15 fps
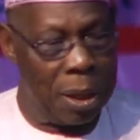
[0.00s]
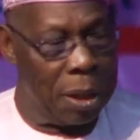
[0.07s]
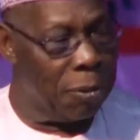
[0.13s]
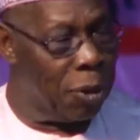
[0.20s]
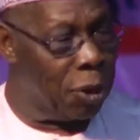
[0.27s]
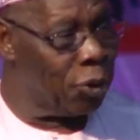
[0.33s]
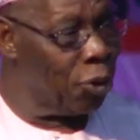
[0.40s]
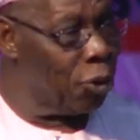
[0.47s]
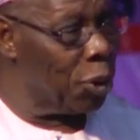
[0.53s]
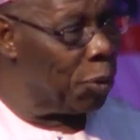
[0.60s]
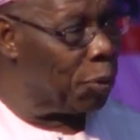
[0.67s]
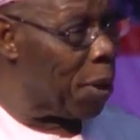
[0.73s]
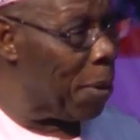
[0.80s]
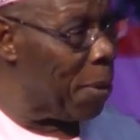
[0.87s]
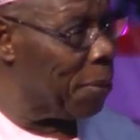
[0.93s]
What you will
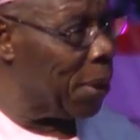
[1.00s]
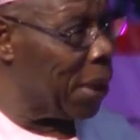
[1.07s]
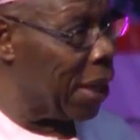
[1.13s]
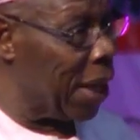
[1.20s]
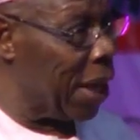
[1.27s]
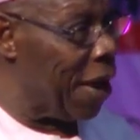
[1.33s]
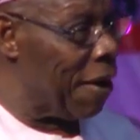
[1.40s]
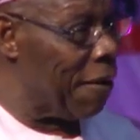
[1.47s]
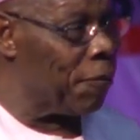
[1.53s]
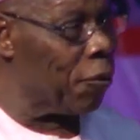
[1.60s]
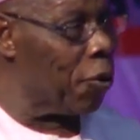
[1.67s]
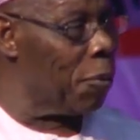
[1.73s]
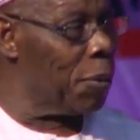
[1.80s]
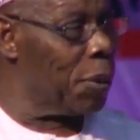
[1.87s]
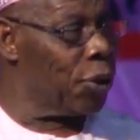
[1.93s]
probably hear
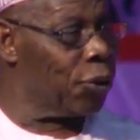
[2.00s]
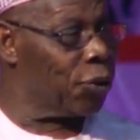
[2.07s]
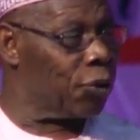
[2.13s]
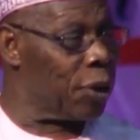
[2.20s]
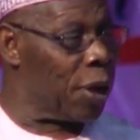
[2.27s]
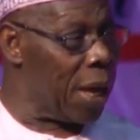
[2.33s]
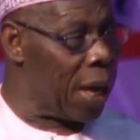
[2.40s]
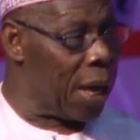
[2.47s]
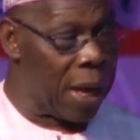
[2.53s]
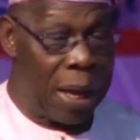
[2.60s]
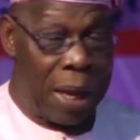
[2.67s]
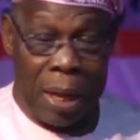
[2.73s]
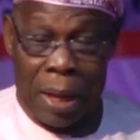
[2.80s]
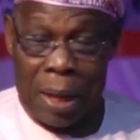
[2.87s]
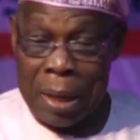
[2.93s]
from his
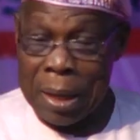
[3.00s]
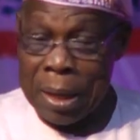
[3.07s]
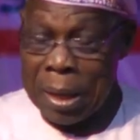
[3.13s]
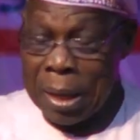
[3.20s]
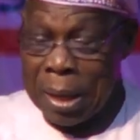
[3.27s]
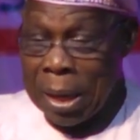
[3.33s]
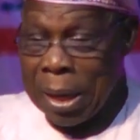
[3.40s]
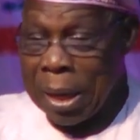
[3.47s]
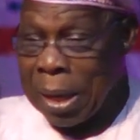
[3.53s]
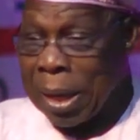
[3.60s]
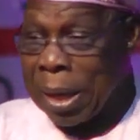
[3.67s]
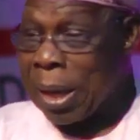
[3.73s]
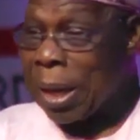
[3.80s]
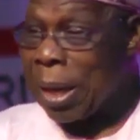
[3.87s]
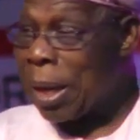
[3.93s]
uh,
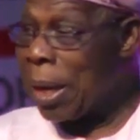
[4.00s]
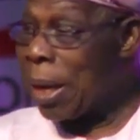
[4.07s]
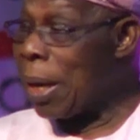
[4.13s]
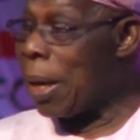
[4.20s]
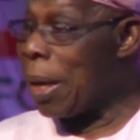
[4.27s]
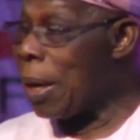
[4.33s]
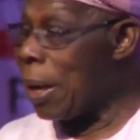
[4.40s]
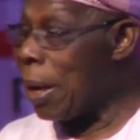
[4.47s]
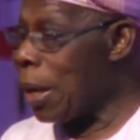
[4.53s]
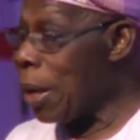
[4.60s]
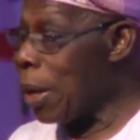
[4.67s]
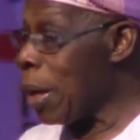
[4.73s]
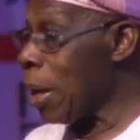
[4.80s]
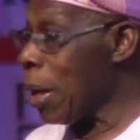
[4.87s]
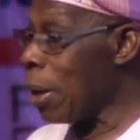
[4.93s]
uh,
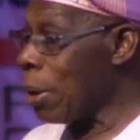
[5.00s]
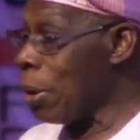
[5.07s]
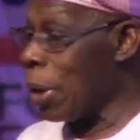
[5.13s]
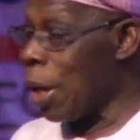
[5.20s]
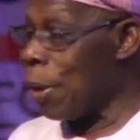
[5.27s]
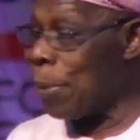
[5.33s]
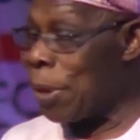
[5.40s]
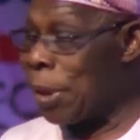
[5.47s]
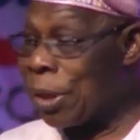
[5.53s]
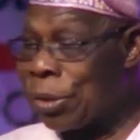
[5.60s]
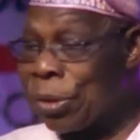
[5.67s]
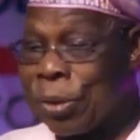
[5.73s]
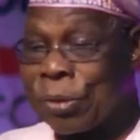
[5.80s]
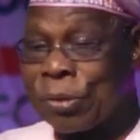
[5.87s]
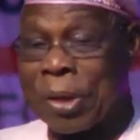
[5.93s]

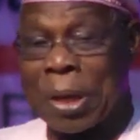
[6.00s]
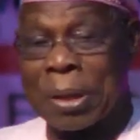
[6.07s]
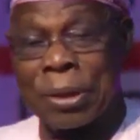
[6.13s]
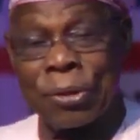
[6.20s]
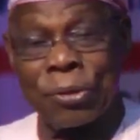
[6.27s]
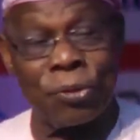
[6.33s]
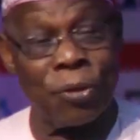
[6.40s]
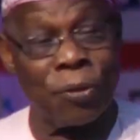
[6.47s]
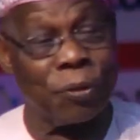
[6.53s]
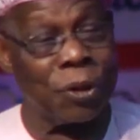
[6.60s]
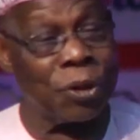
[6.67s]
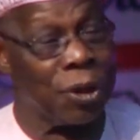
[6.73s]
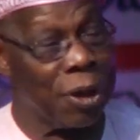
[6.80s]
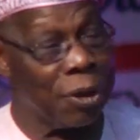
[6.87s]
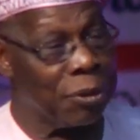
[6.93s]
collaborators and his
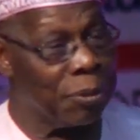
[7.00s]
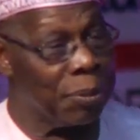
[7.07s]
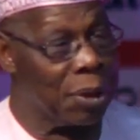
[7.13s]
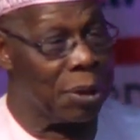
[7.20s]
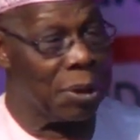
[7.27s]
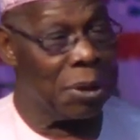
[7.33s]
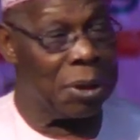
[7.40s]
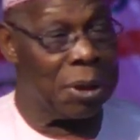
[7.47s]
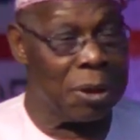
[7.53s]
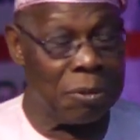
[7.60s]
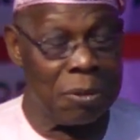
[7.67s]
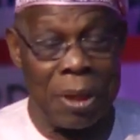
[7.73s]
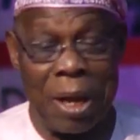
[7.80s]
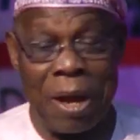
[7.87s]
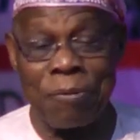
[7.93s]
officials will be,
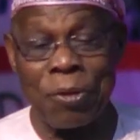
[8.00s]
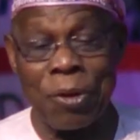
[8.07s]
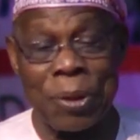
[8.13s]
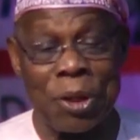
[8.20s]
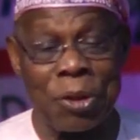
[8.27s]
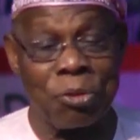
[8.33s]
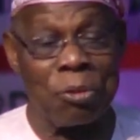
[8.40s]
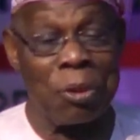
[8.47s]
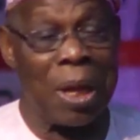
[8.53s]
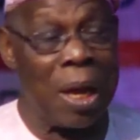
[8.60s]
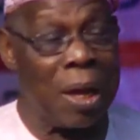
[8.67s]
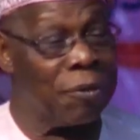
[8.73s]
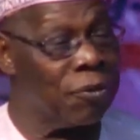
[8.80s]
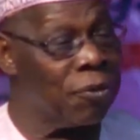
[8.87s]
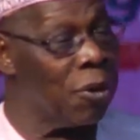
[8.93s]
you have nothing to
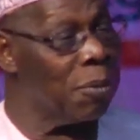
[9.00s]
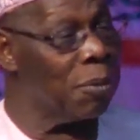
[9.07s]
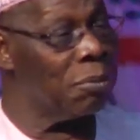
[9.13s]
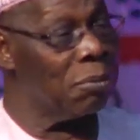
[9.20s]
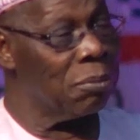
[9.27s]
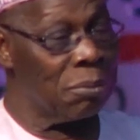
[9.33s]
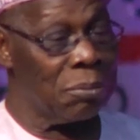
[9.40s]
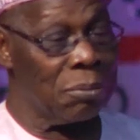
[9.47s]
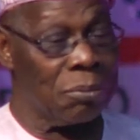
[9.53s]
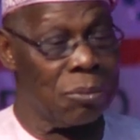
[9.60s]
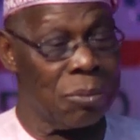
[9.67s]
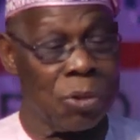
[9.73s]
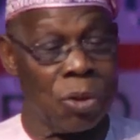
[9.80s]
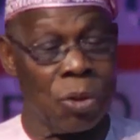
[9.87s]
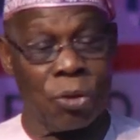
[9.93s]
learn from
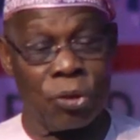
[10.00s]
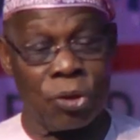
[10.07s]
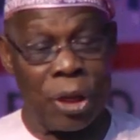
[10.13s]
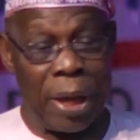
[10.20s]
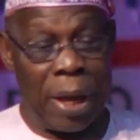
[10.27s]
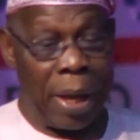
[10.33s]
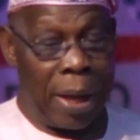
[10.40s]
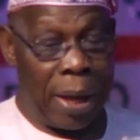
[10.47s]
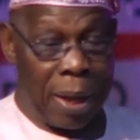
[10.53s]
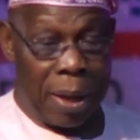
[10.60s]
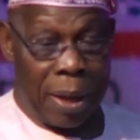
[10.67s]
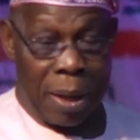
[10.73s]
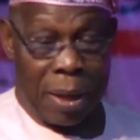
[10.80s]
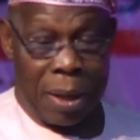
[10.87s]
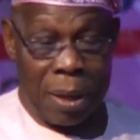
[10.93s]
country A
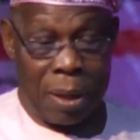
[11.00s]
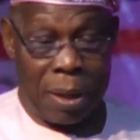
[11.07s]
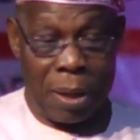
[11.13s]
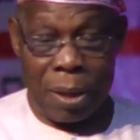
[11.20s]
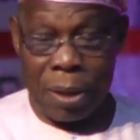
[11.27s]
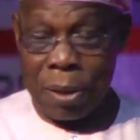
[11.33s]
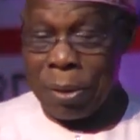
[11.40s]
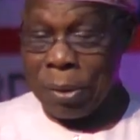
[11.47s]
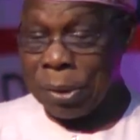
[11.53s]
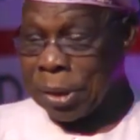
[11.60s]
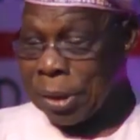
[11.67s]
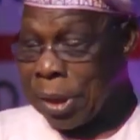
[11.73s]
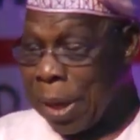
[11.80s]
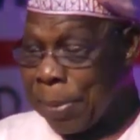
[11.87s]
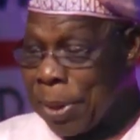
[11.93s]
or
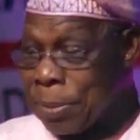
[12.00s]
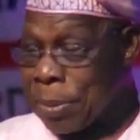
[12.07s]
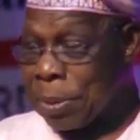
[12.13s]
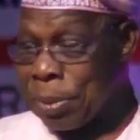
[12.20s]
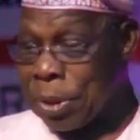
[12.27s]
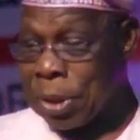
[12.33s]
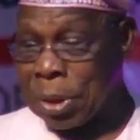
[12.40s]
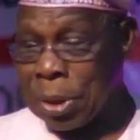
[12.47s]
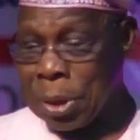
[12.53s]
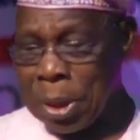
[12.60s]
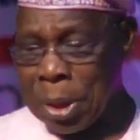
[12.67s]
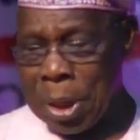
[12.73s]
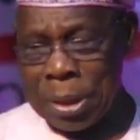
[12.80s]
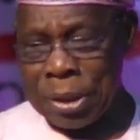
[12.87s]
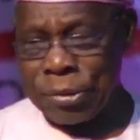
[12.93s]
leader B.
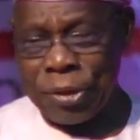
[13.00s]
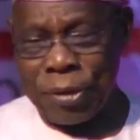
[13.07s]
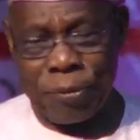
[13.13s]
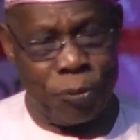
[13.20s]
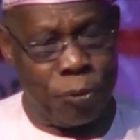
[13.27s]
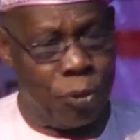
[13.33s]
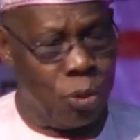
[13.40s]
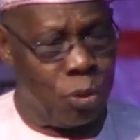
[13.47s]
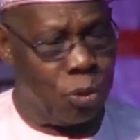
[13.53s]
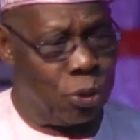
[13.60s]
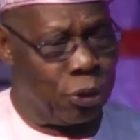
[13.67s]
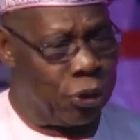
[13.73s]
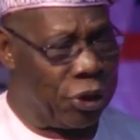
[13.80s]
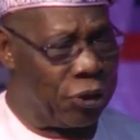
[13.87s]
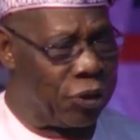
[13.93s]
And he's a fool who
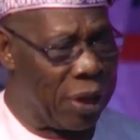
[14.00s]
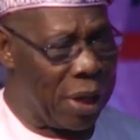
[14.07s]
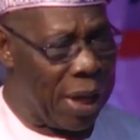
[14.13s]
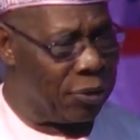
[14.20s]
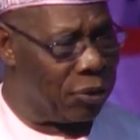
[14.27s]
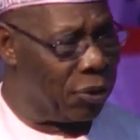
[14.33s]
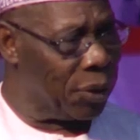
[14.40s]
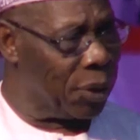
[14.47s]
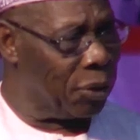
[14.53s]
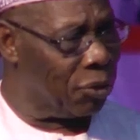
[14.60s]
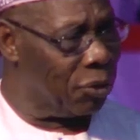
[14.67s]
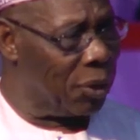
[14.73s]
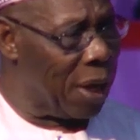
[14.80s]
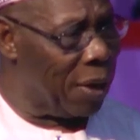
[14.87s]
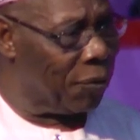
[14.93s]
says he has nothing
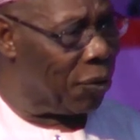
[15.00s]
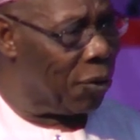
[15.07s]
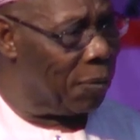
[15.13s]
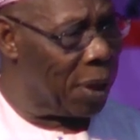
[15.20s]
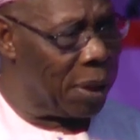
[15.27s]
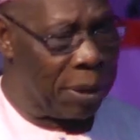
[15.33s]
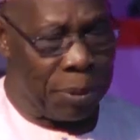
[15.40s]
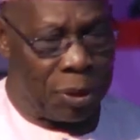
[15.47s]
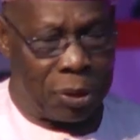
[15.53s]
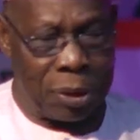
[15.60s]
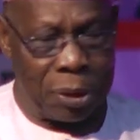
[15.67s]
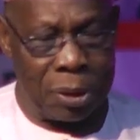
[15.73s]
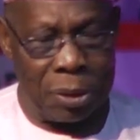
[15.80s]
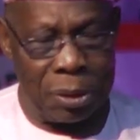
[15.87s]
to learn from anybody